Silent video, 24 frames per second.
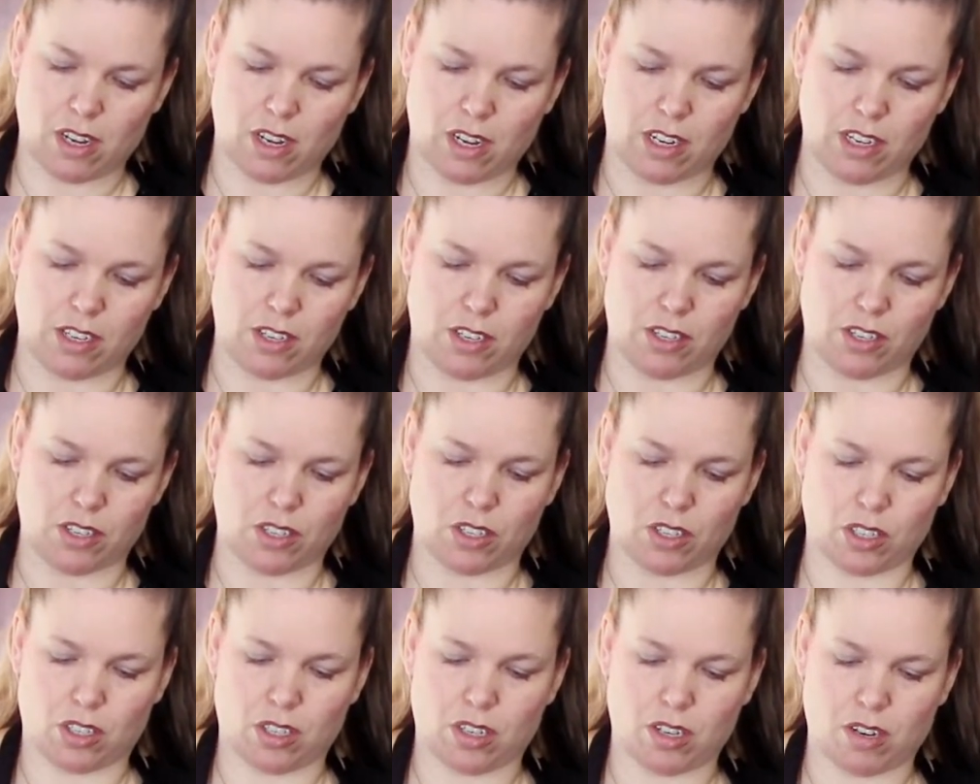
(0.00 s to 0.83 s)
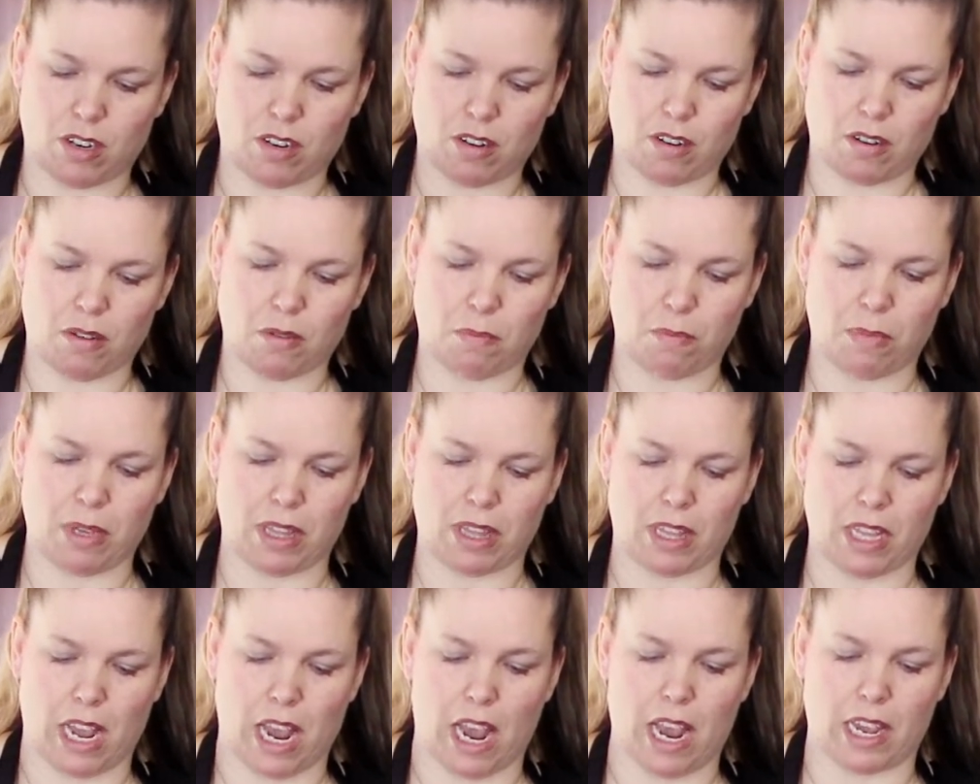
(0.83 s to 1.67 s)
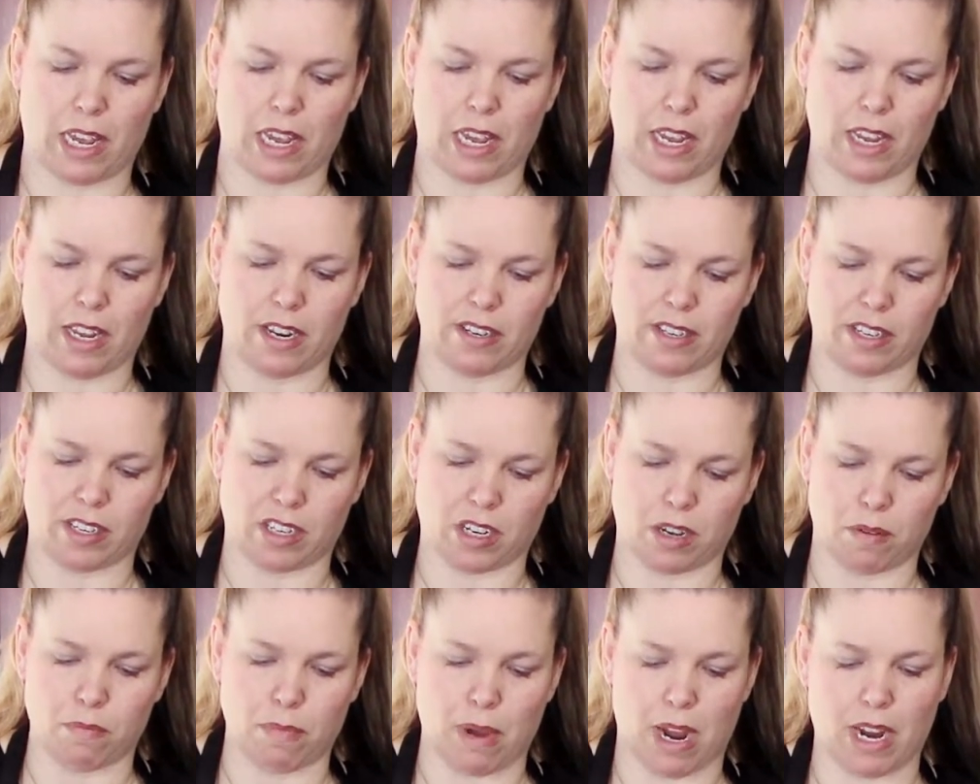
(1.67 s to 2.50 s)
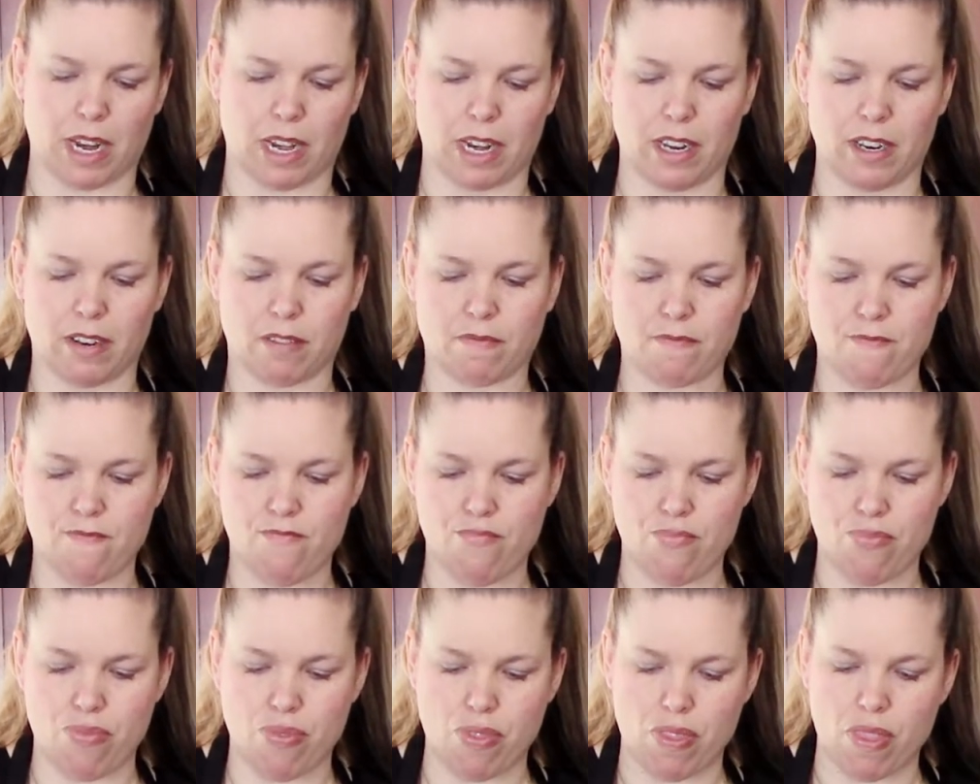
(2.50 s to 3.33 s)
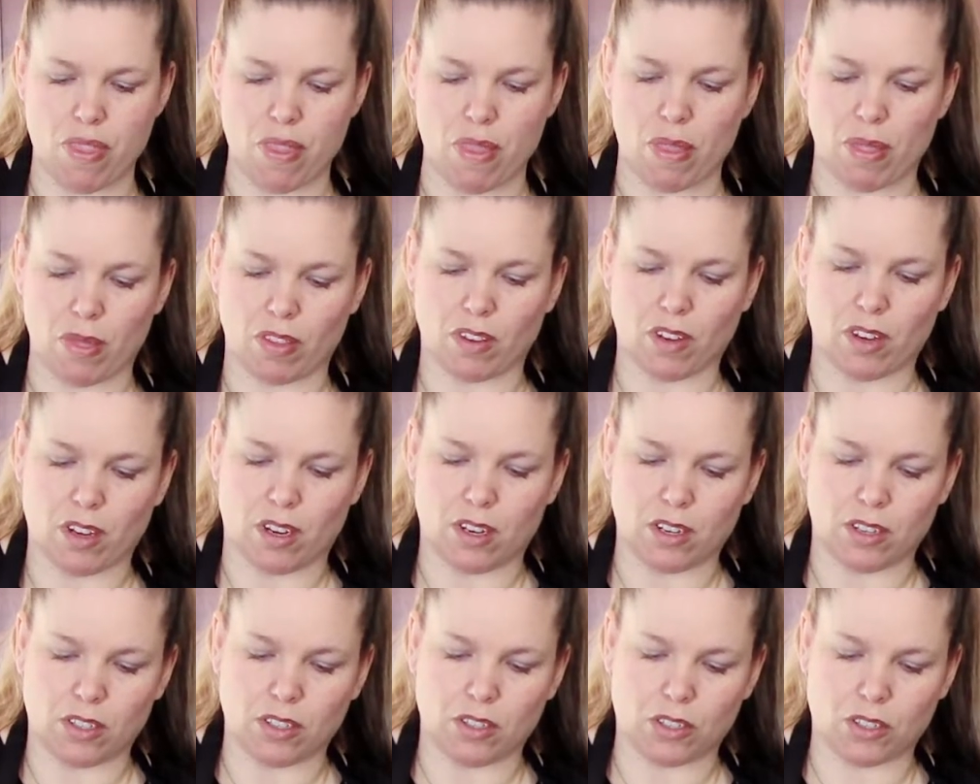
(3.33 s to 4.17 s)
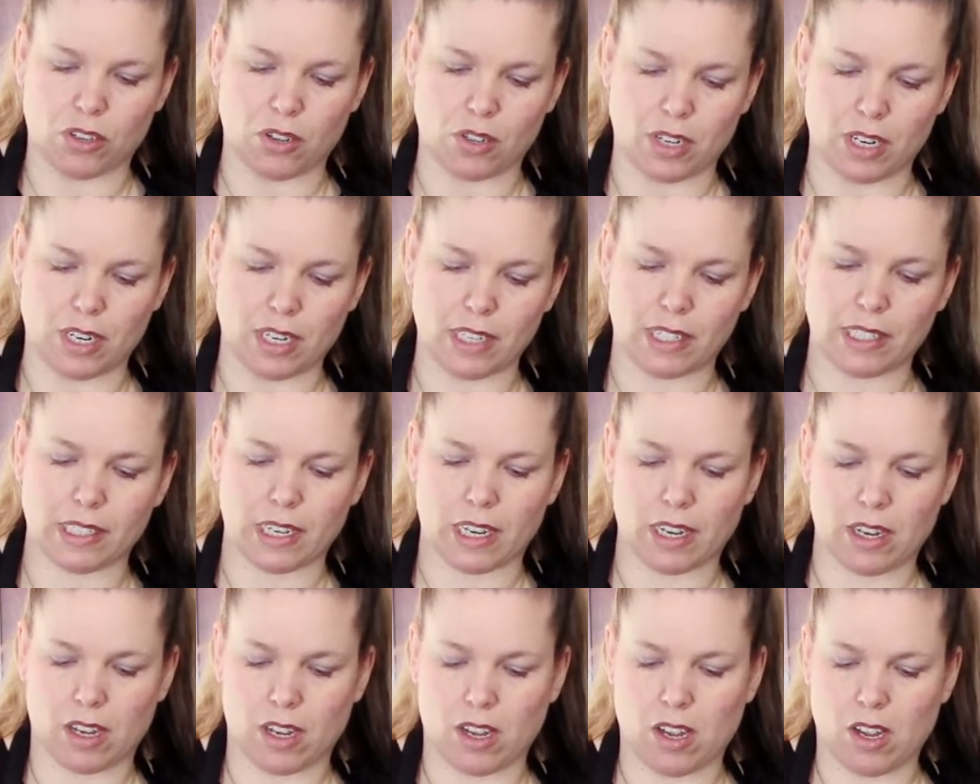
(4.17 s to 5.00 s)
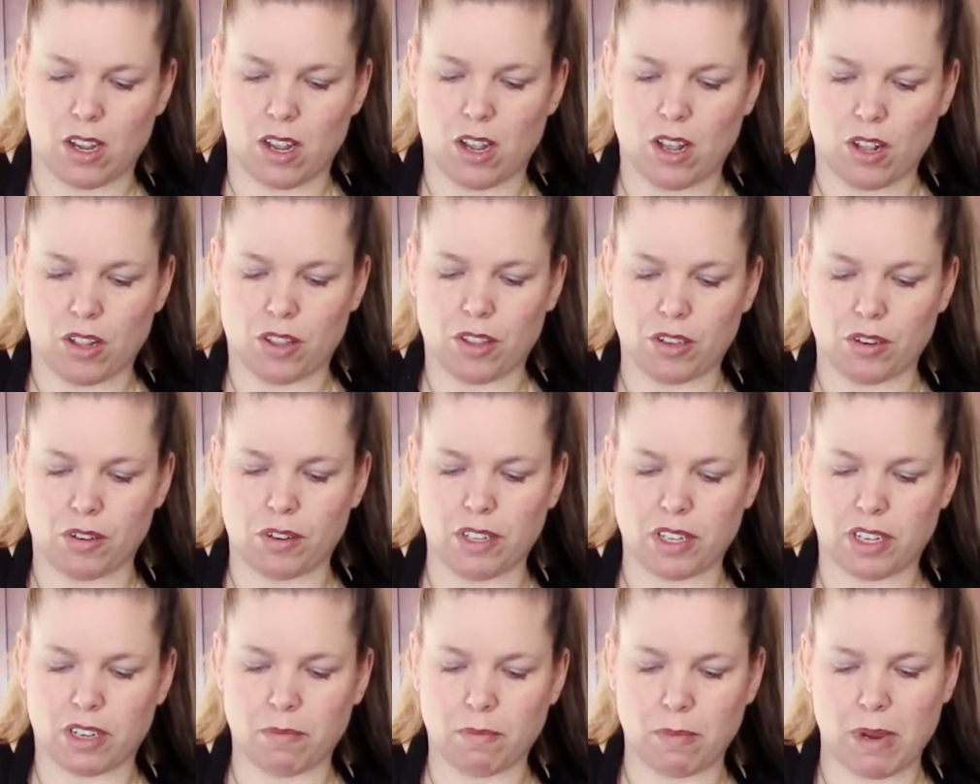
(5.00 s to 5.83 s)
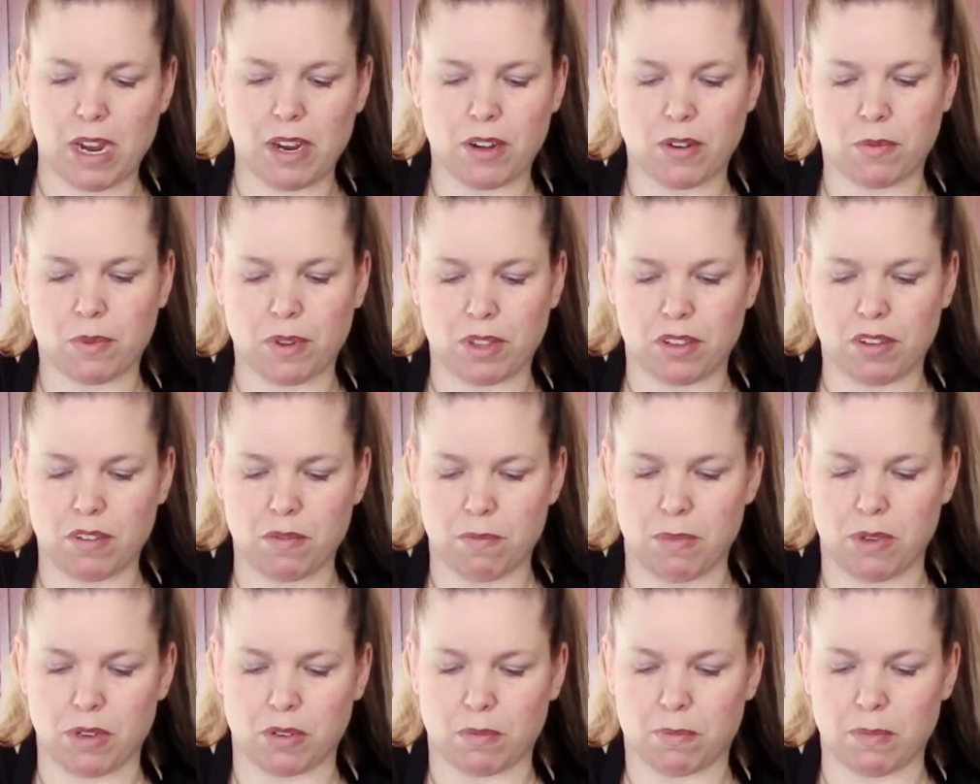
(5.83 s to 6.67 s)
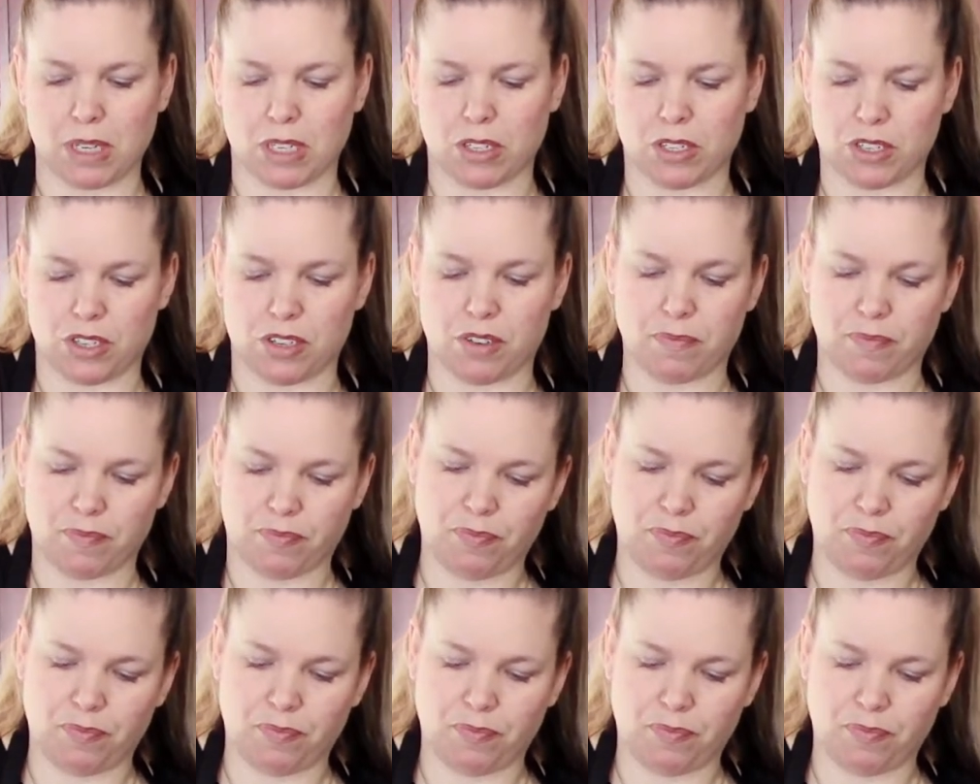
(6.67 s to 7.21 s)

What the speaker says: and just the egg in to combine it so that it's thoroughly combined with your milk mixture